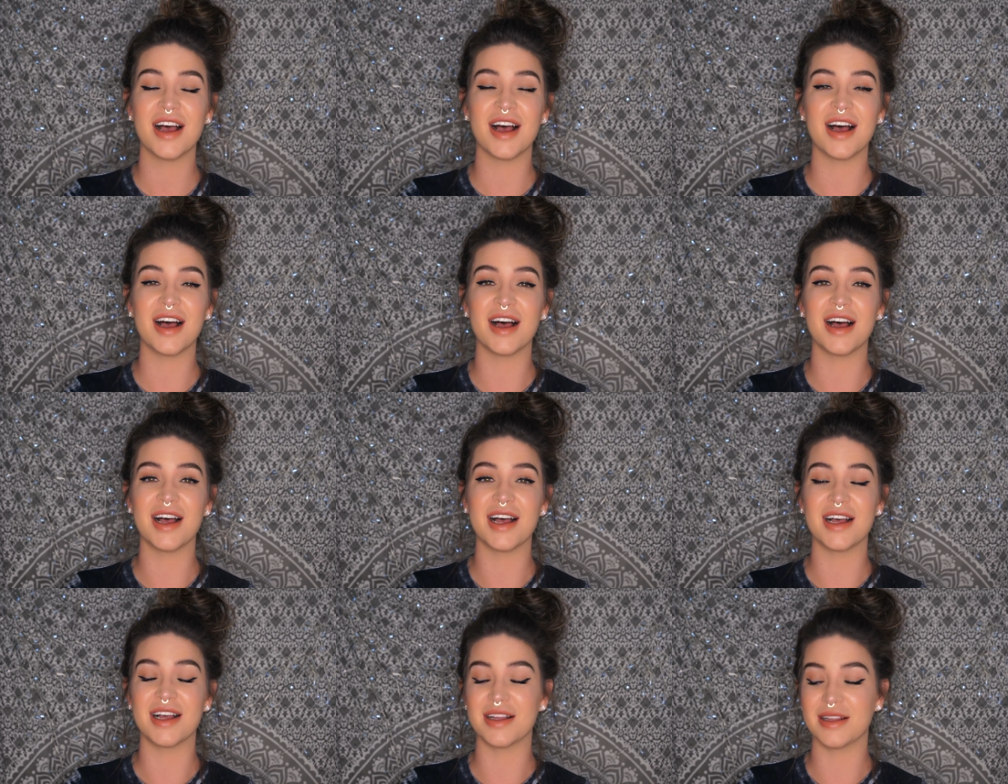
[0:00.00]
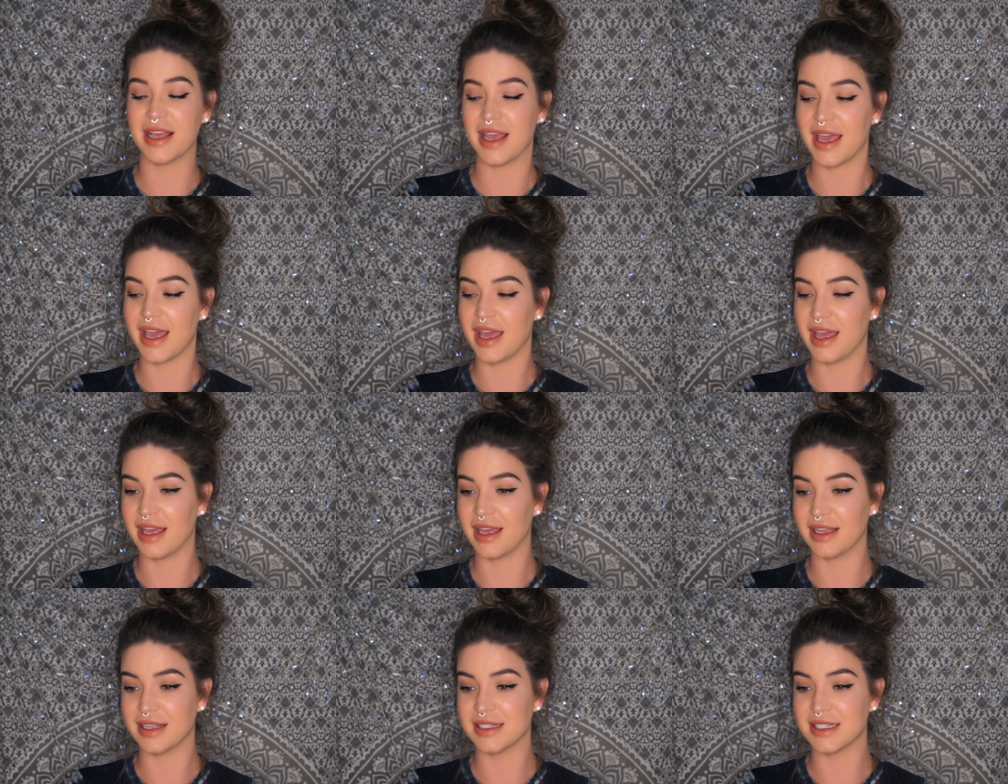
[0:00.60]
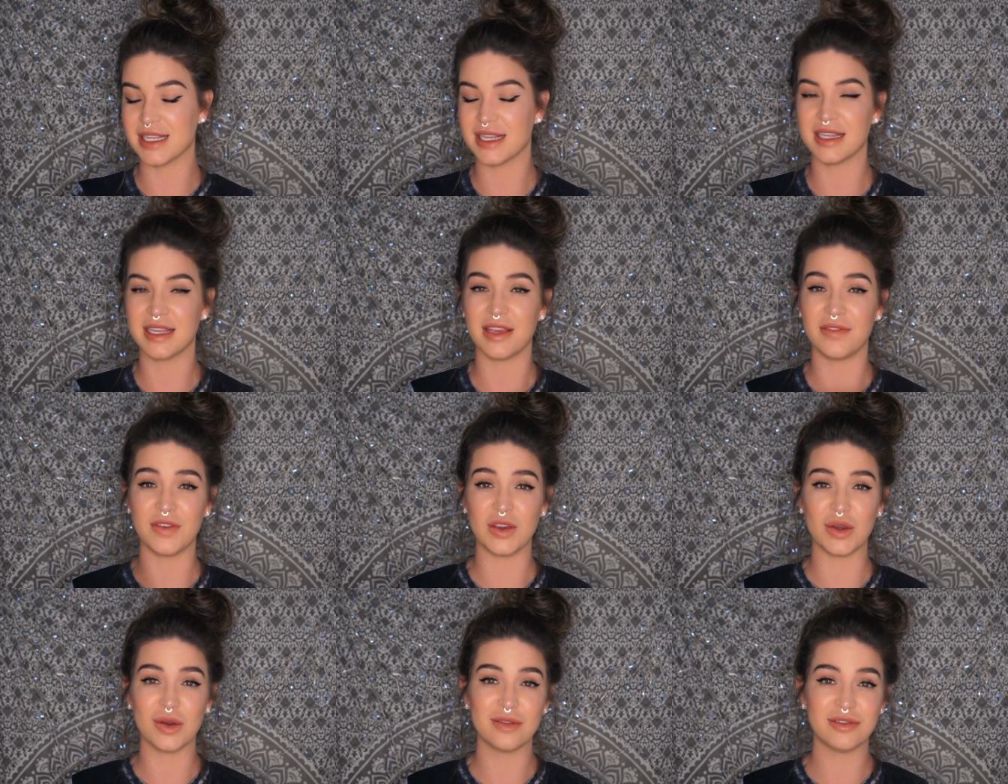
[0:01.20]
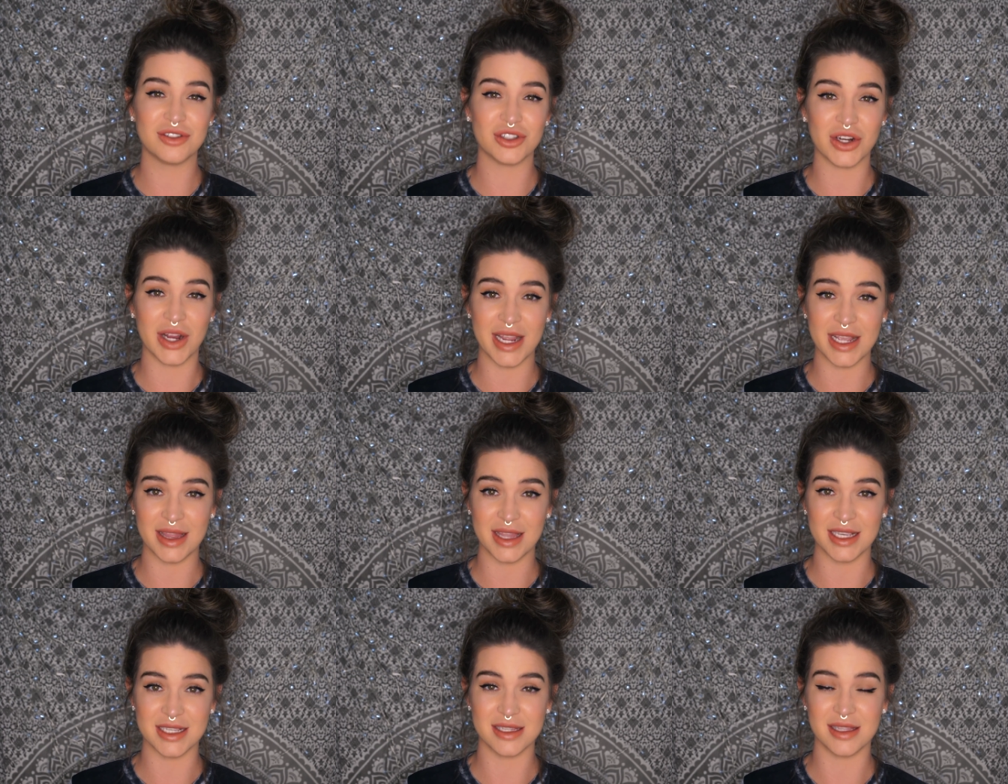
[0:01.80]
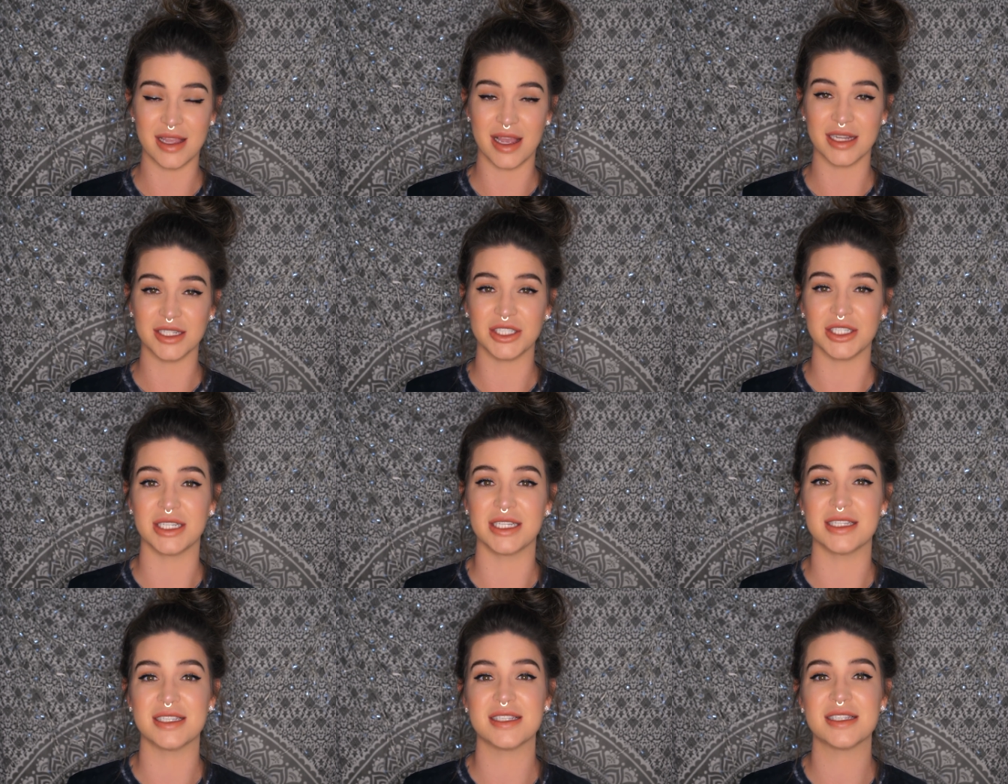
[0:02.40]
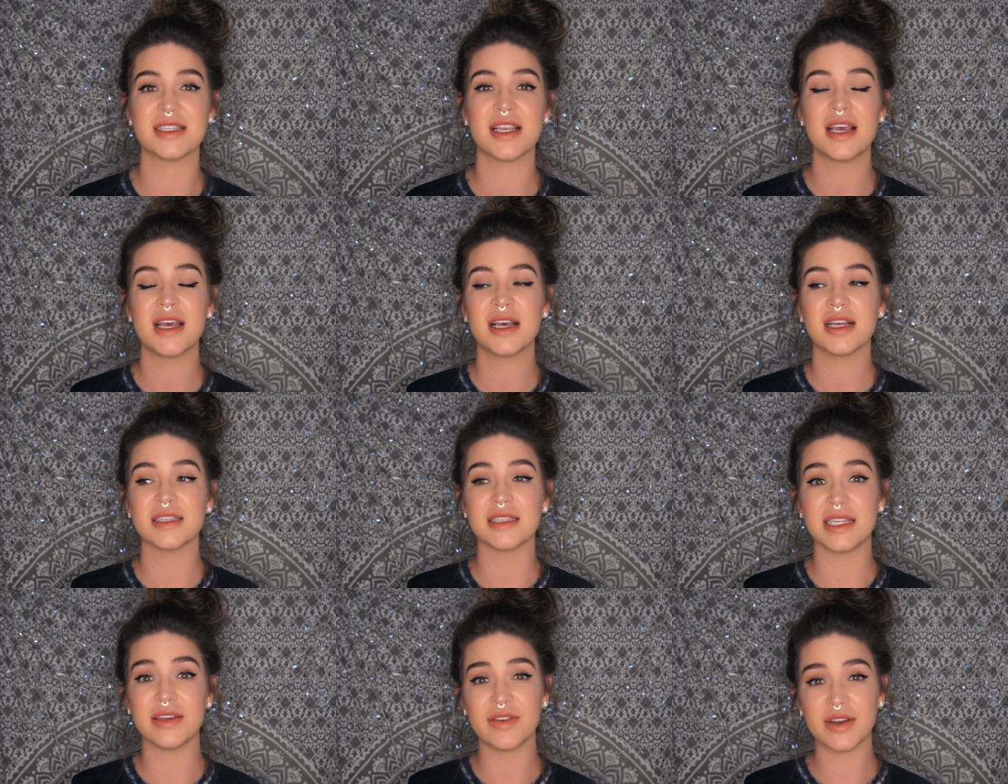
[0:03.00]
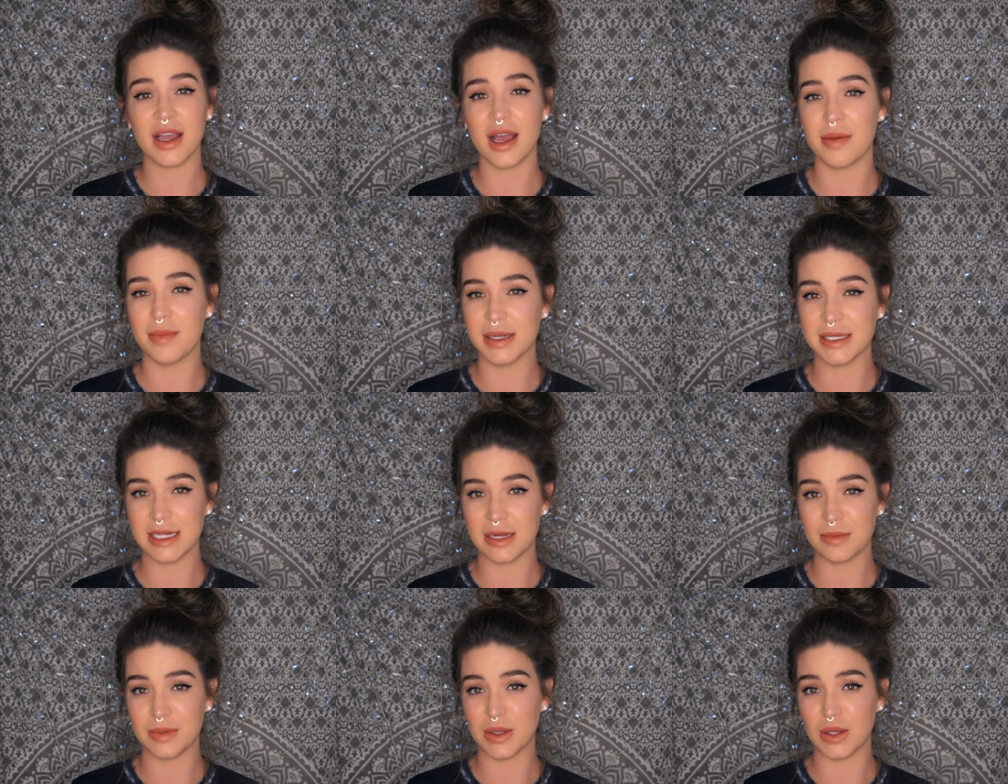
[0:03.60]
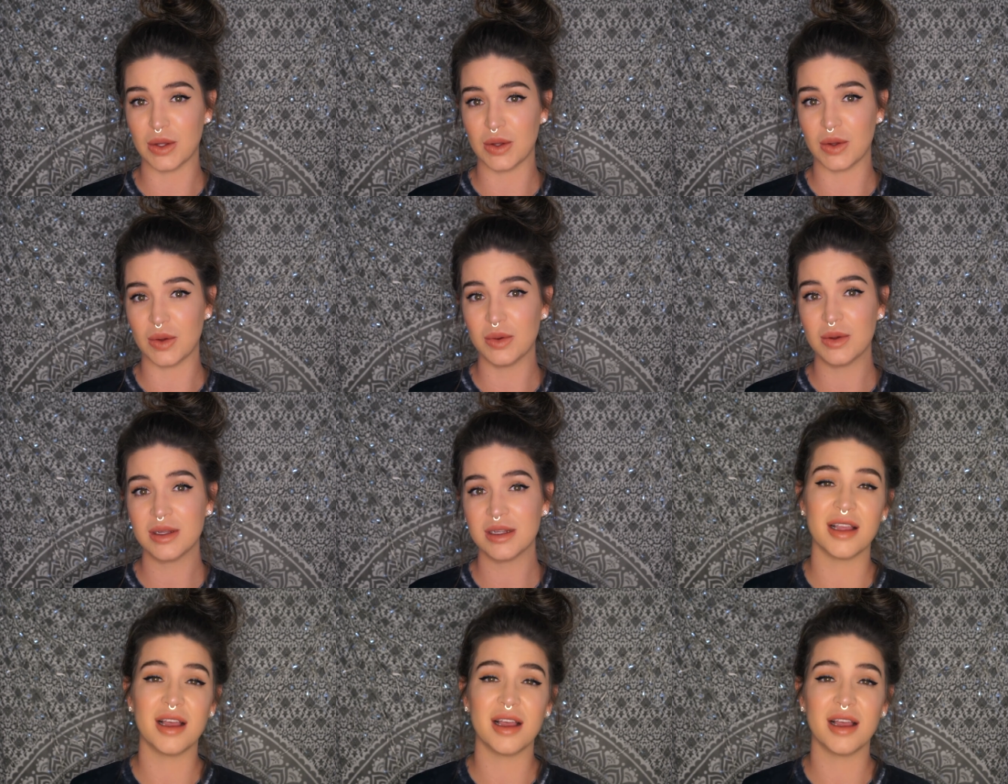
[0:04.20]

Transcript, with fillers: Uh, and if you've tried these lashes, leave a comment down below.